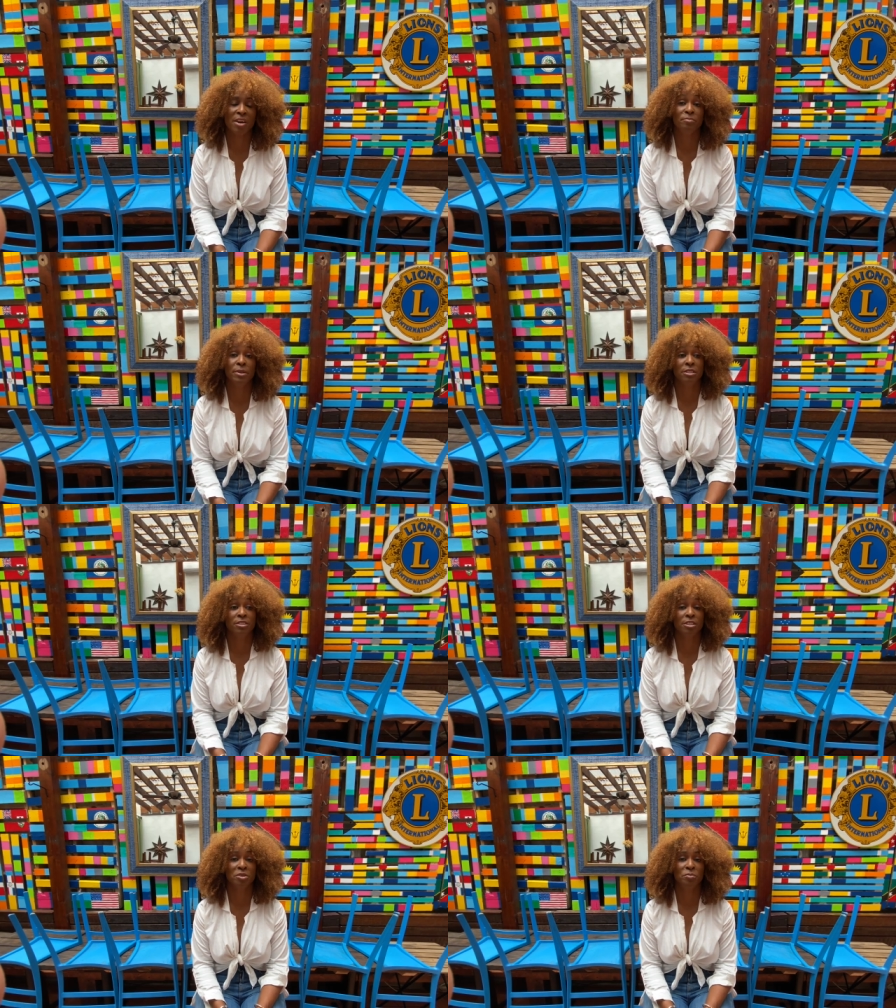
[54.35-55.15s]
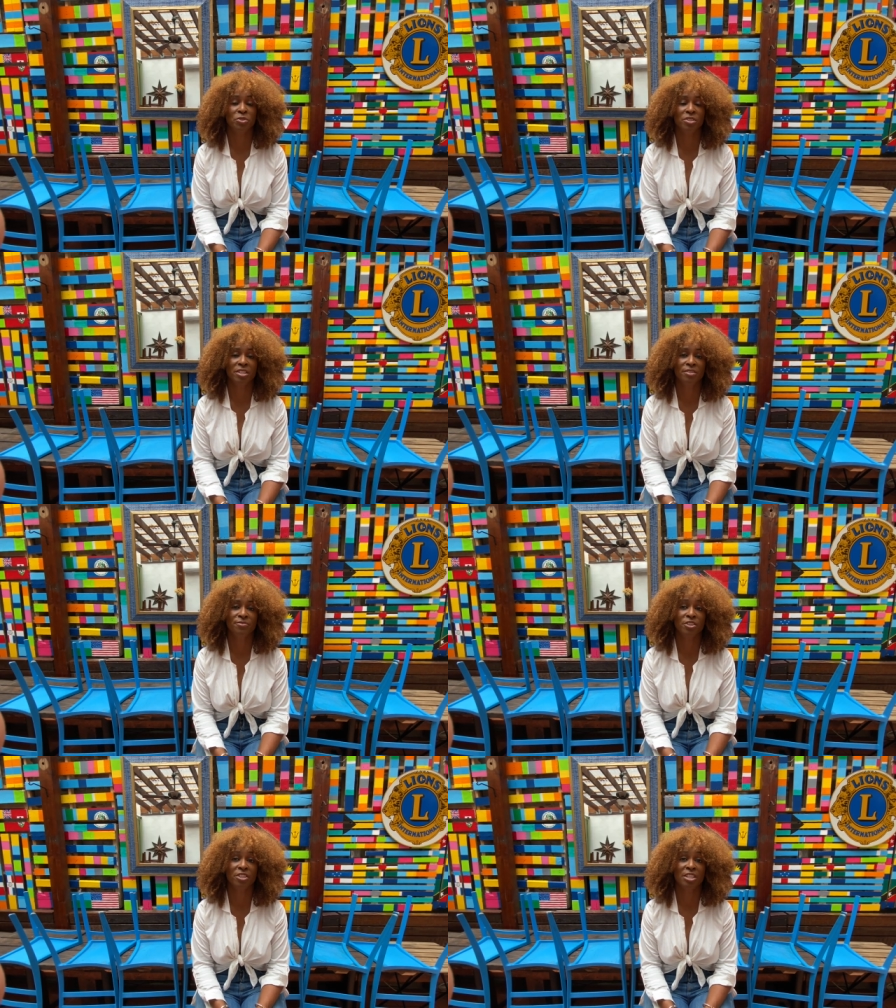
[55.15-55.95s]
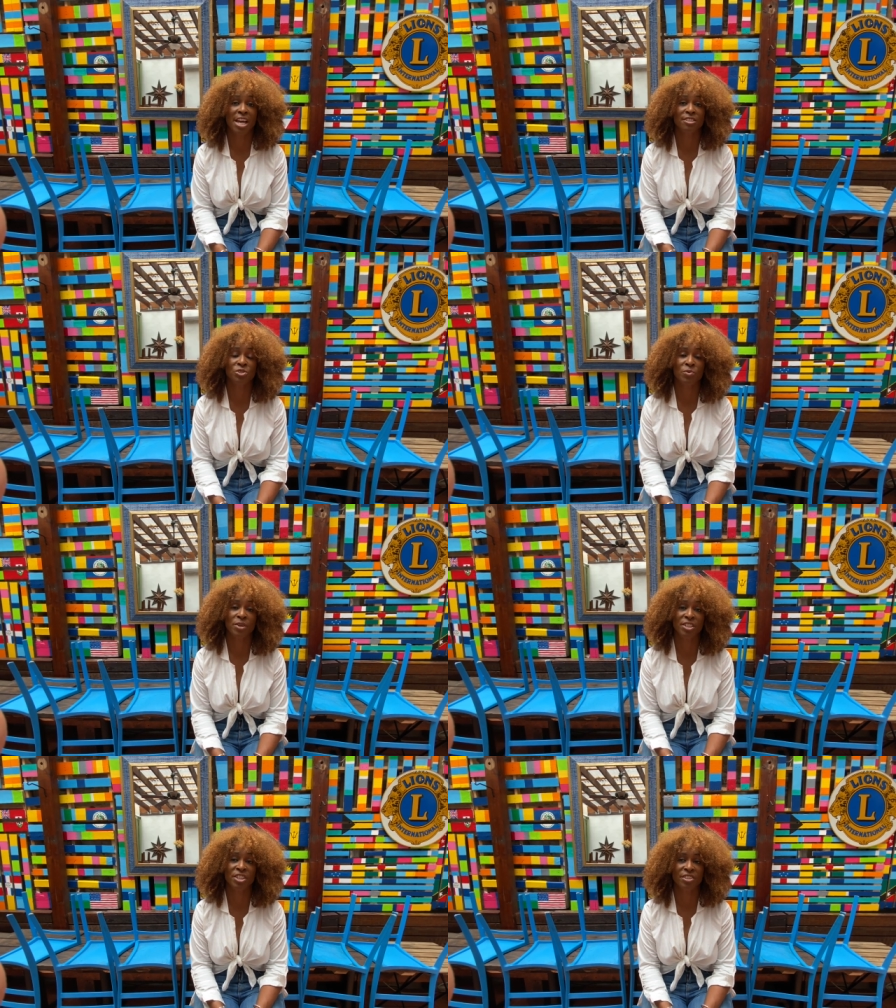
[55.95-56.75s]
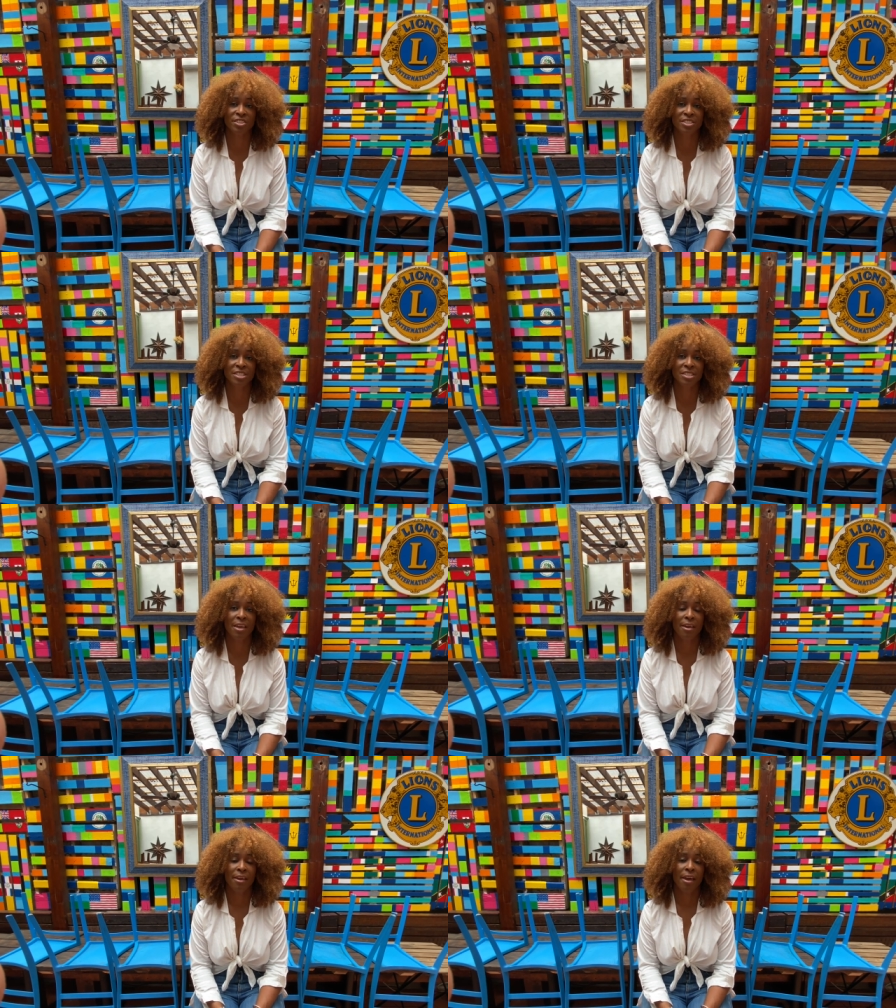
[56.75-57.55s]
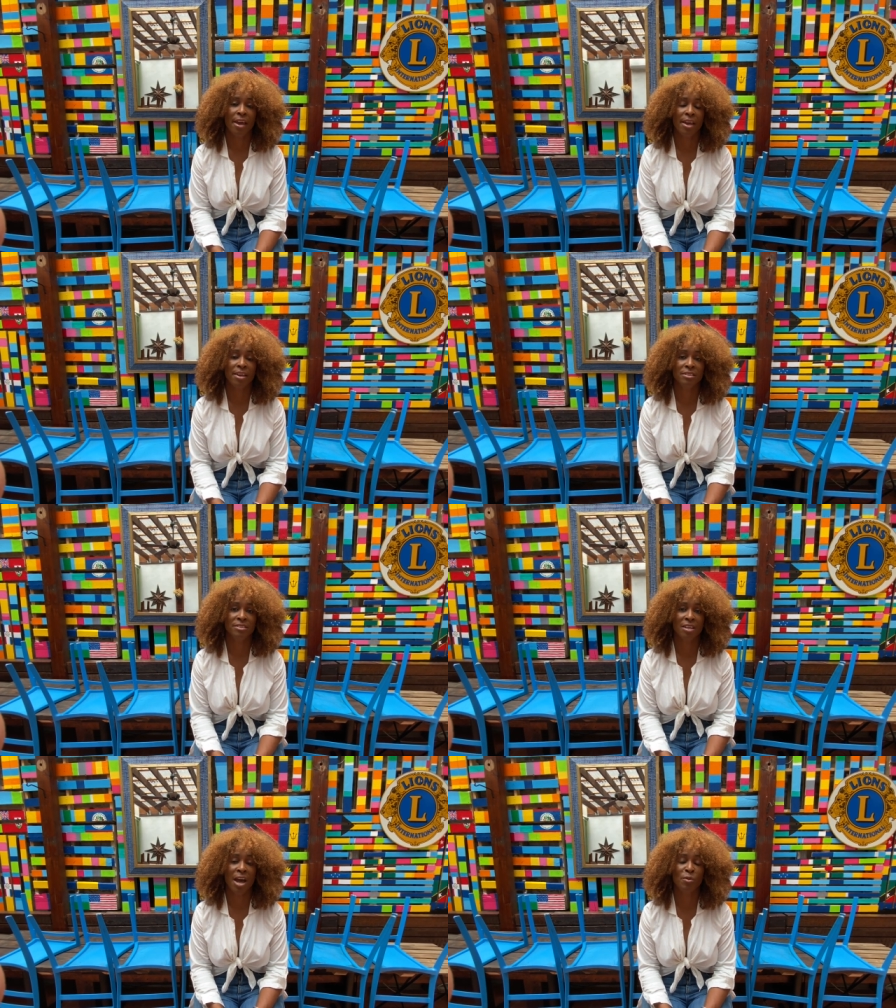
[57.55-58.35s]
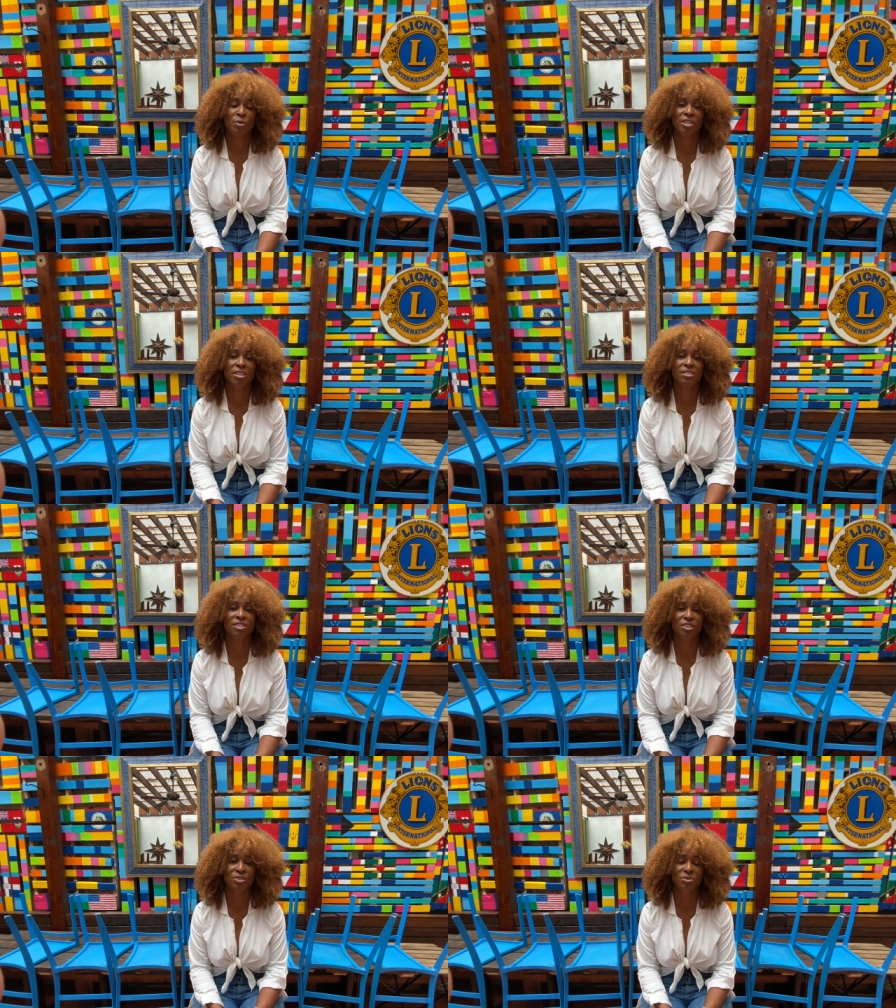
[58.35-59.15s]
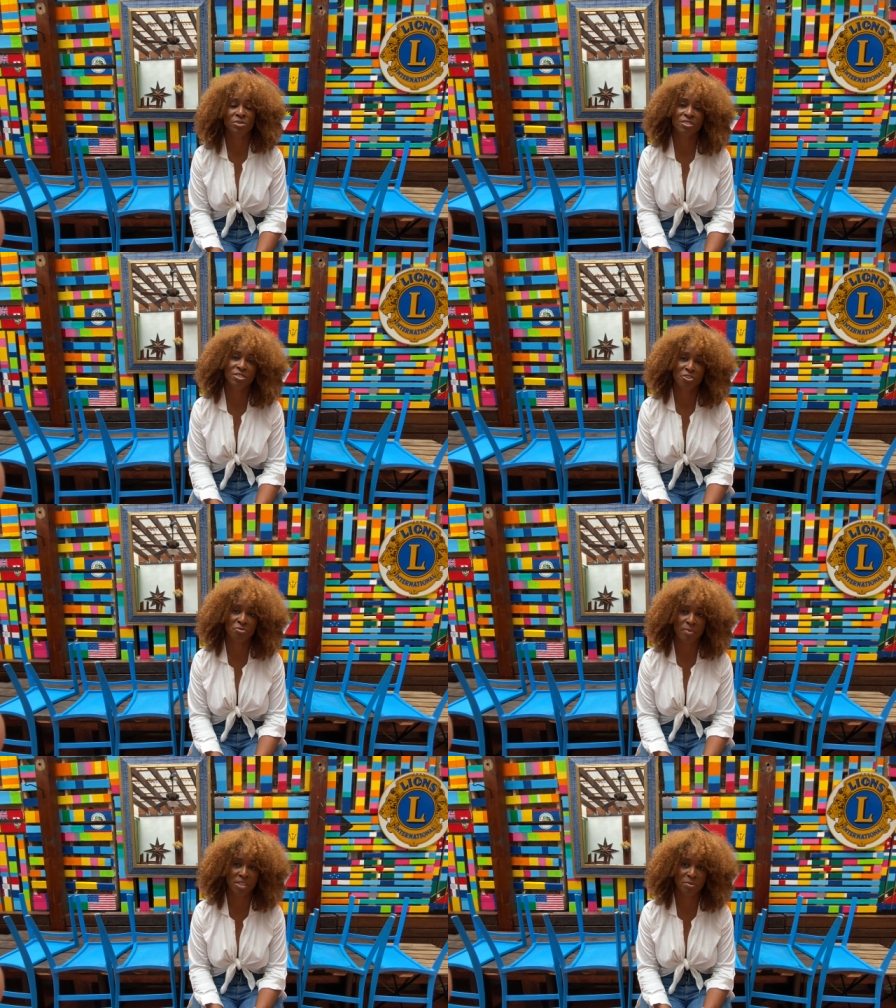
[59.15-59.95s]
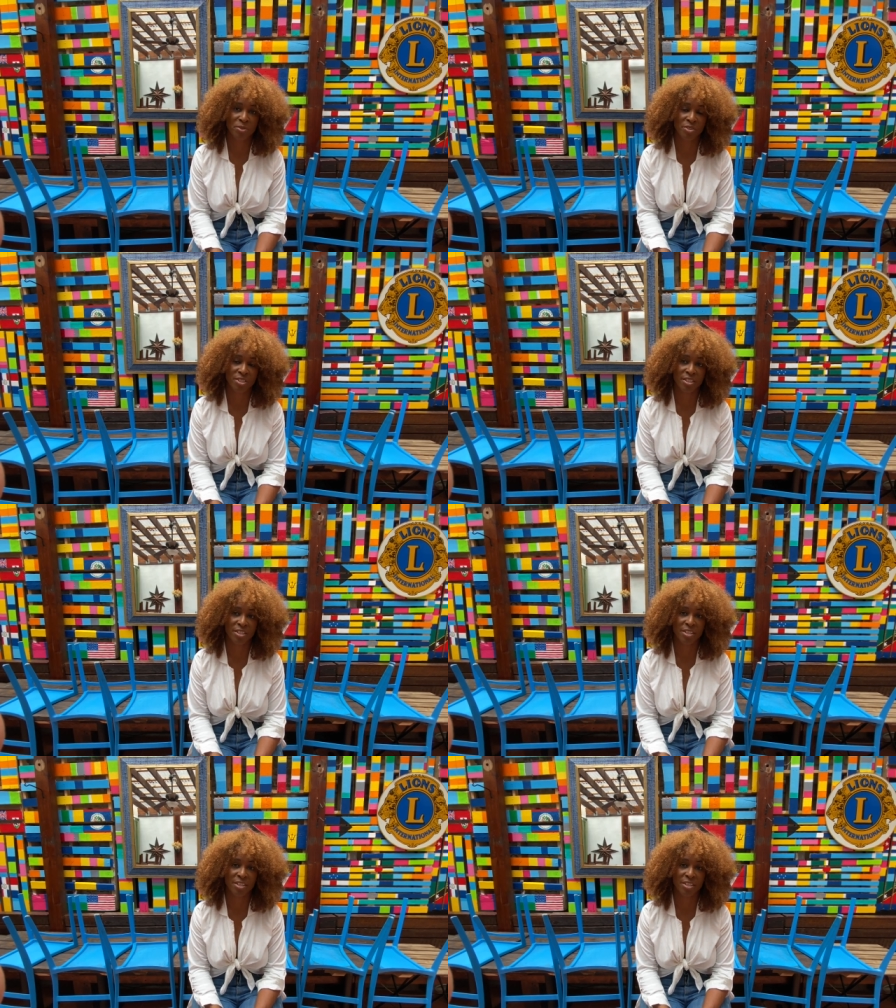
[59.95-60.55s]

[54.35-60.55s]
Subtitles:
I've been in the community for the last 20 years, and I want to continue to serve my community.